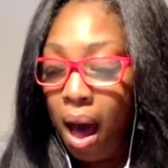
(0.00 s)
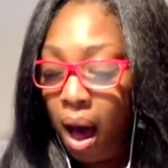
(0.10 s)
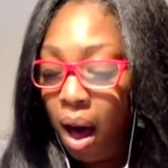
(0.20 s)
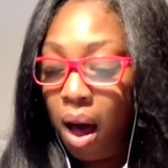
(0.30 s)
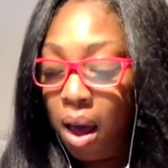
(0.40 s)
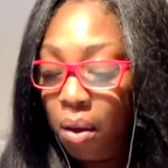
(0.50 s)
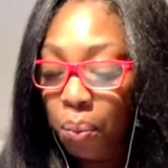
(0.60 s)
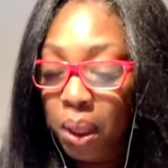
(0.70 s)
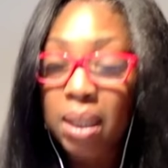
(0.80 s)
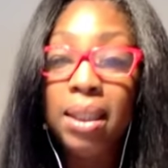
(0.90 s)
I
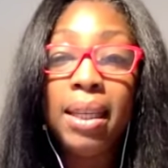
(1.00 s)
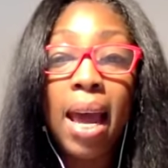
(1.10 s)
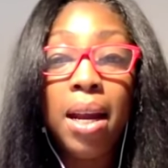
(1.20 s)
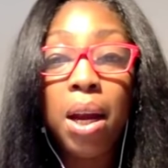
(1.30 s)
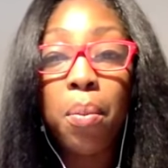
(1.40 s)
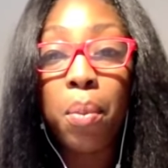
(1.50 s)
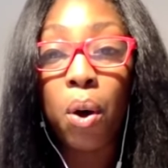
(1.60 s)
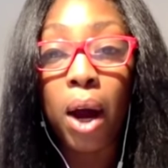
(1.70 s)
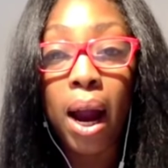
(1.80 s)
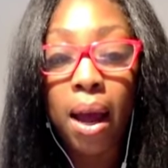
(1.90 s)
will say no
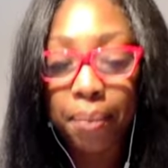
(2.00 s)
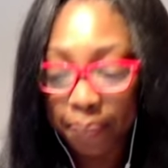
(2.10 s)
more.